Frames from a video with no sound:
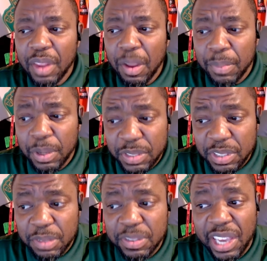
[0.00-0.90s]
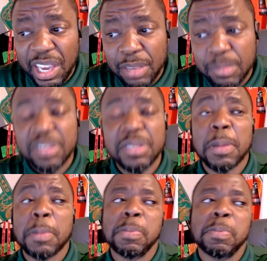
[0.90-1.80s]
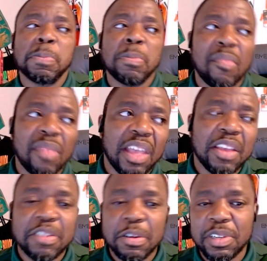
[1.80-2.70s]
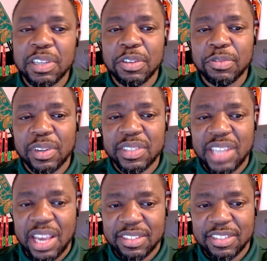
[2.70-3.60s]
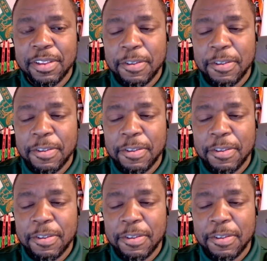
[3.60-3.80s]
Most of those games, but look at those run stats.